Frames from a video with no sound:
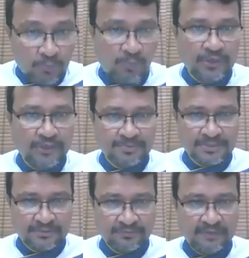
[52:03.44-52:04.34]

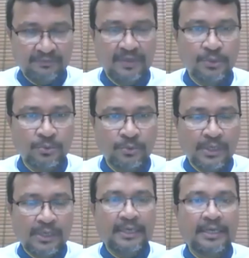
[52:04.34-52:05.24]
volumes. We will do
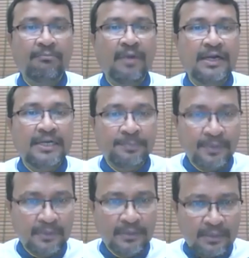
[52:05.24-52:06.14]
in
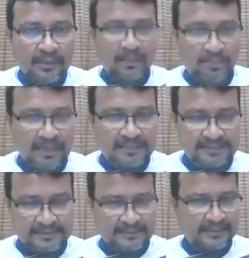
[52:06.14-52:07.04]
multiple
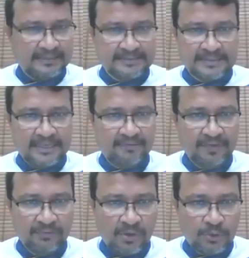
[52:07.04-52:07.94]
batches. Let us say
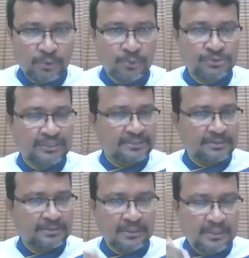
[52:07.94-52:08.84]
we want to do
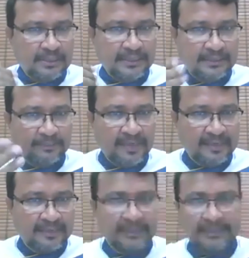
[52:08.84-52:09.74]
just uh, in a
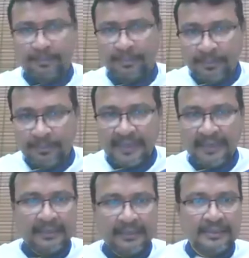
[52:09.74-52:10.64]
bakery, the plum
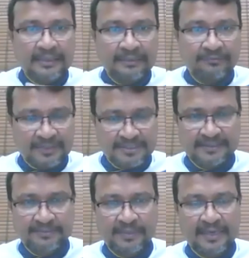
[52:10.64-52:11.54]
cake and the fresh
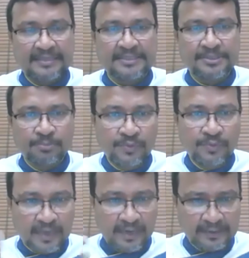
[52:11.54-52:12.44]
cream cake is
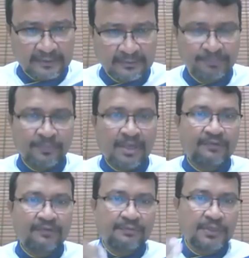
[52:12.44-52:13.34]
moving higher
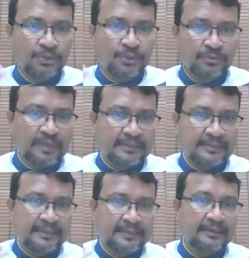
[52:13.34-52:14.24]
we will do that
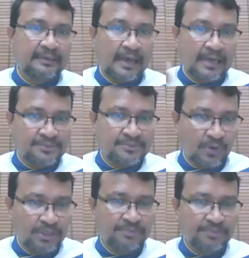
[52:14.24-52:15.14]
in large
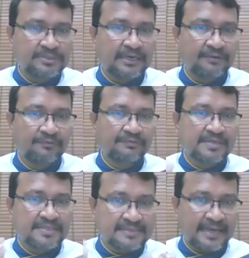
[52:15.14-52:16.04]
volumes and we
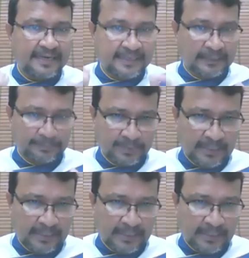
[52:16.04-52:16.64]
will stack it up.